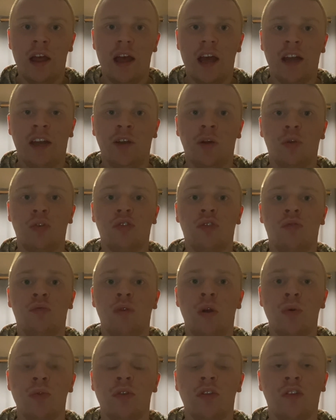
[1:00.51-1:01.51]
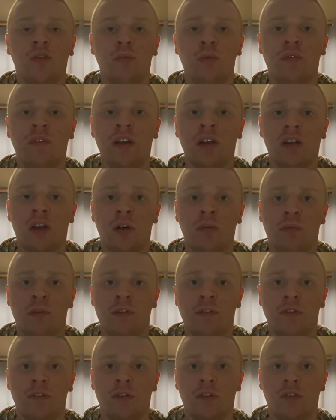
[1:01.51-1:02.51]
And he also wrote this movie along
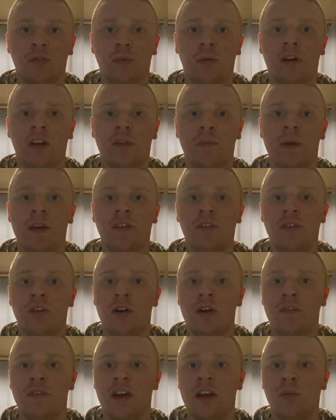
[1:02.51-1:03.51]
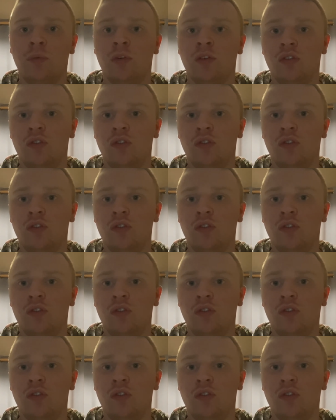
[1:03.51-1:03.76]
with Chris White, based off Edwards'